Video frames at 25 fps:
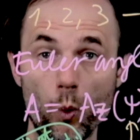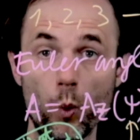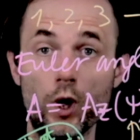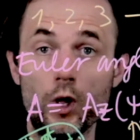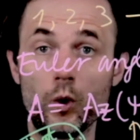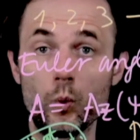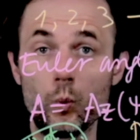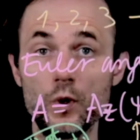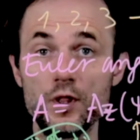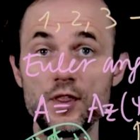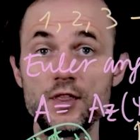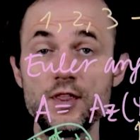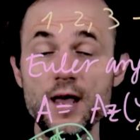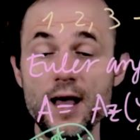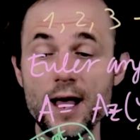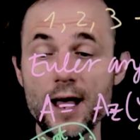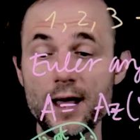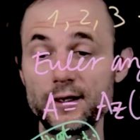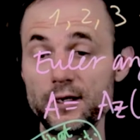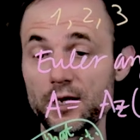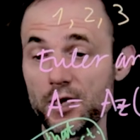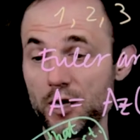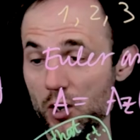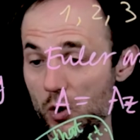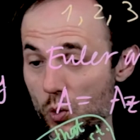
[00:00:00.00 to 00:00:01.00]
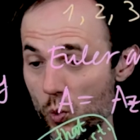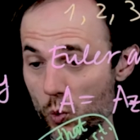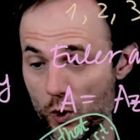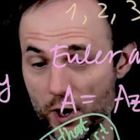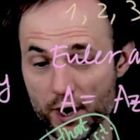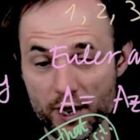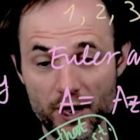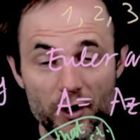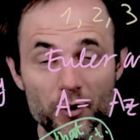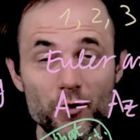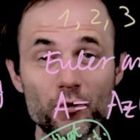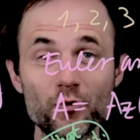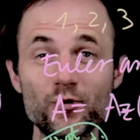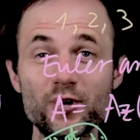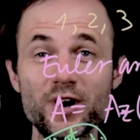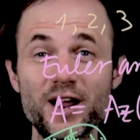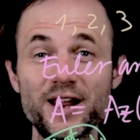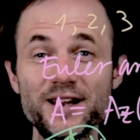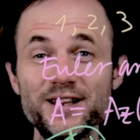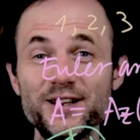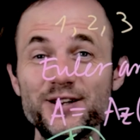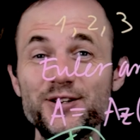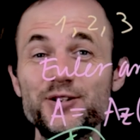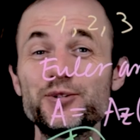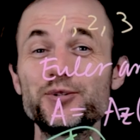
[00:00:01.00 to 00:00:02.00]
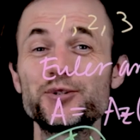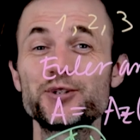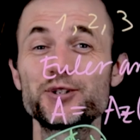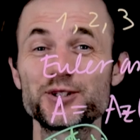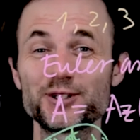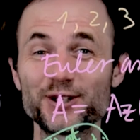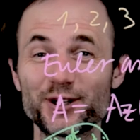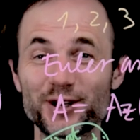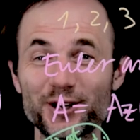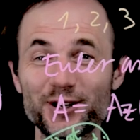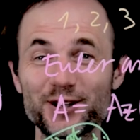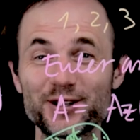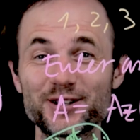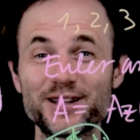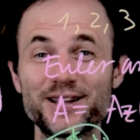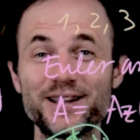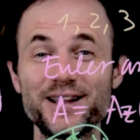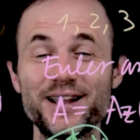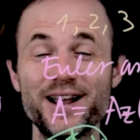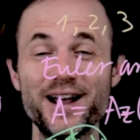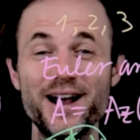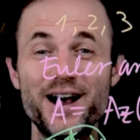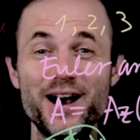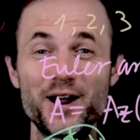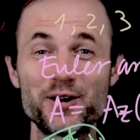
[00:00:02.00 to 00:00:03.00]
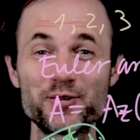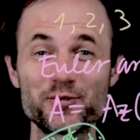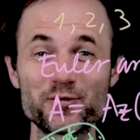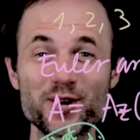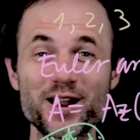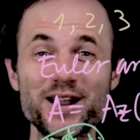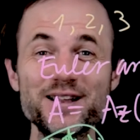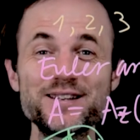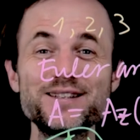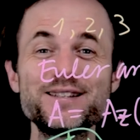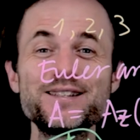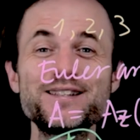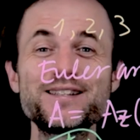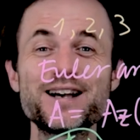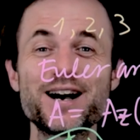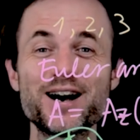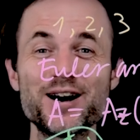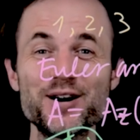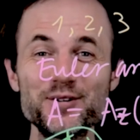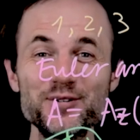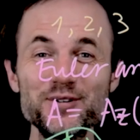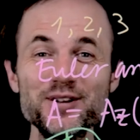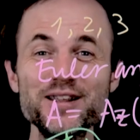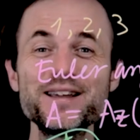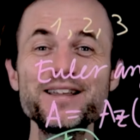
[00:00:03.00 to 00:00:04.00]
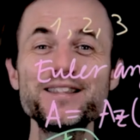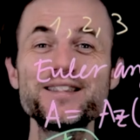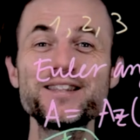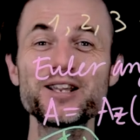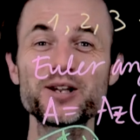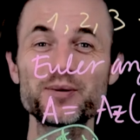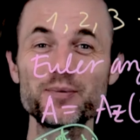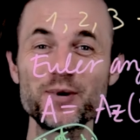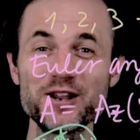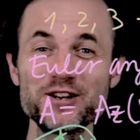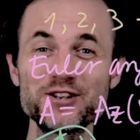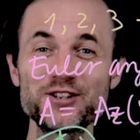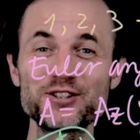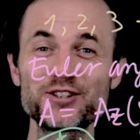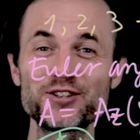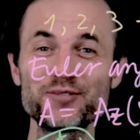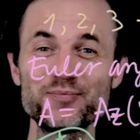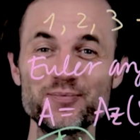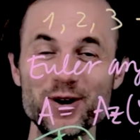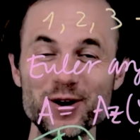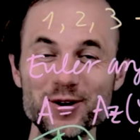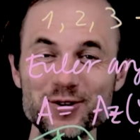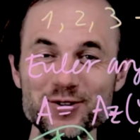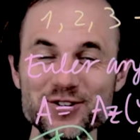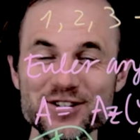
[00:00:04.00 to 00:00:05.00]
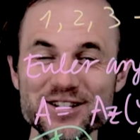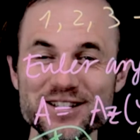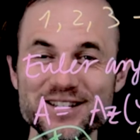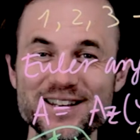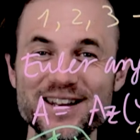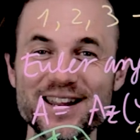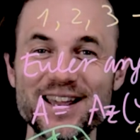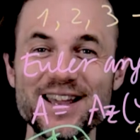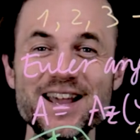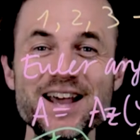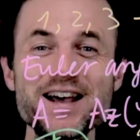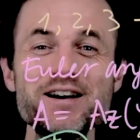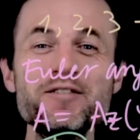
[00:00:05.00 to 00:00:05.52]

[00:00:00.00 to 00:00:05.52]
Well, with that, we are ready to start writing down the equations of motion,